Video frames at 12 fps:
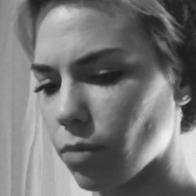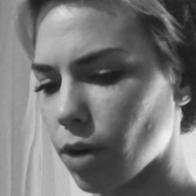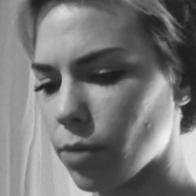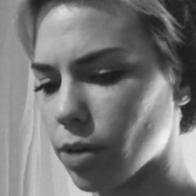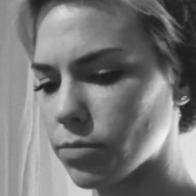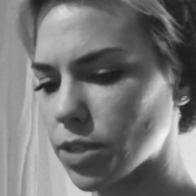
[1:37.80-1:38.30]

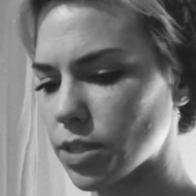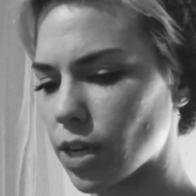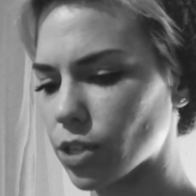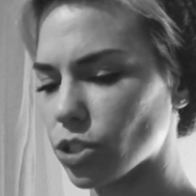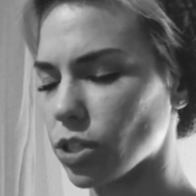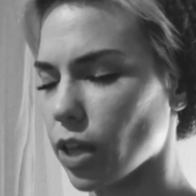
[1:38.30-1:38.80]
My mom doesn't
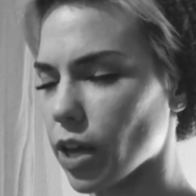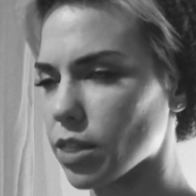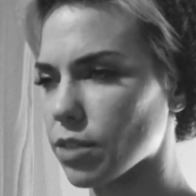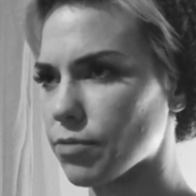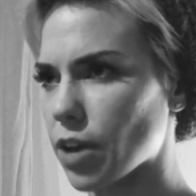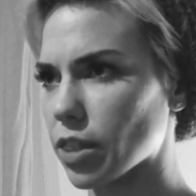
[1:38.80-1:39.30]
actually
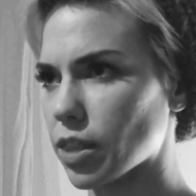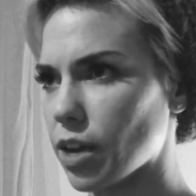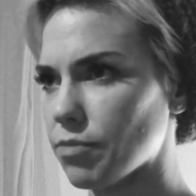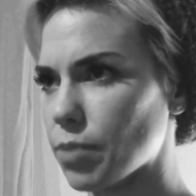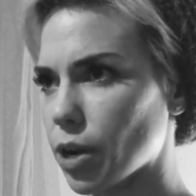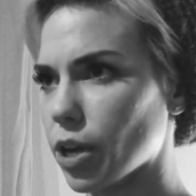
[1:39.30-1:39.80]
like the fact that
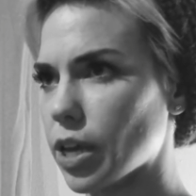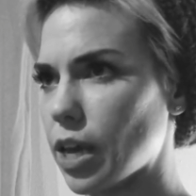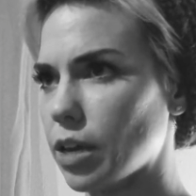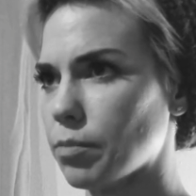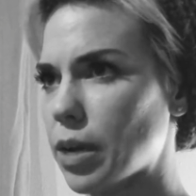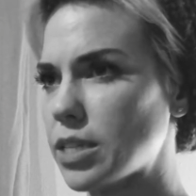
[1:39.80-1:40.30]
I've
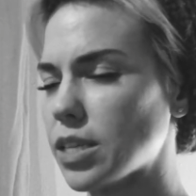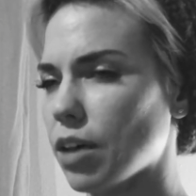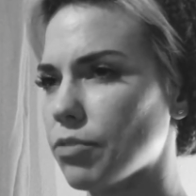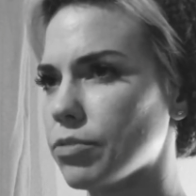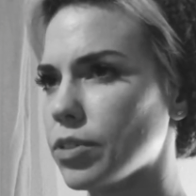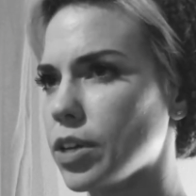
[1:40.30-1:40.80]
barricaded
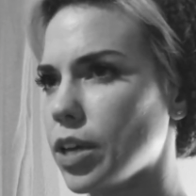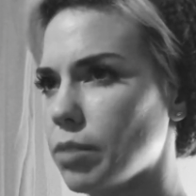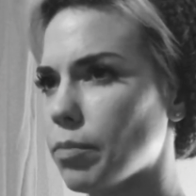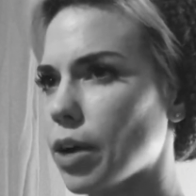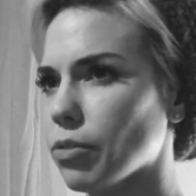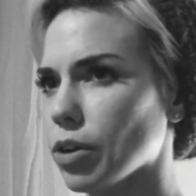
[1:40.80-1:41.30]
myself
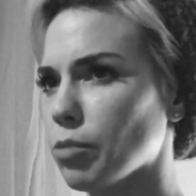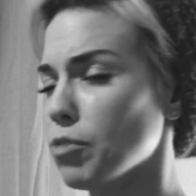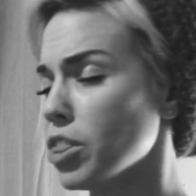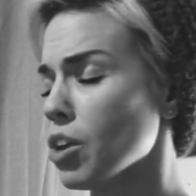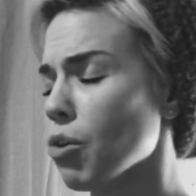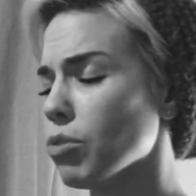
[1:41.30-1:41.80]
in my room
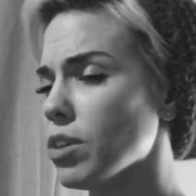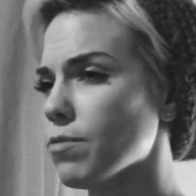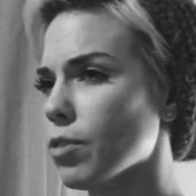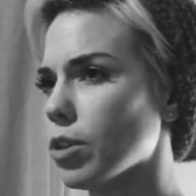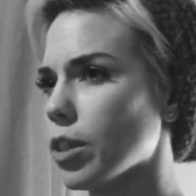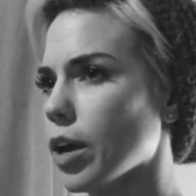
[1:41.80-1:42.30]
with the only
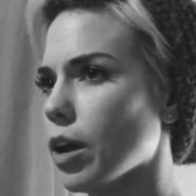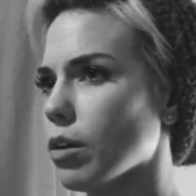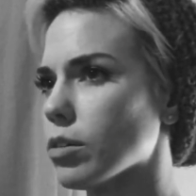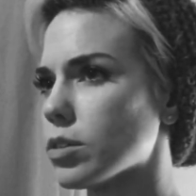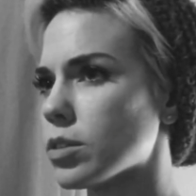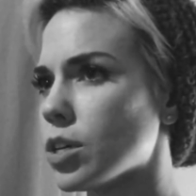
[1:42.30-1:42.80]
phone in the
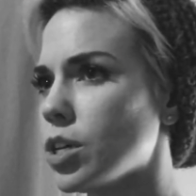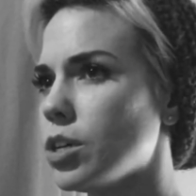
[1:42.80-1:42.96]
house.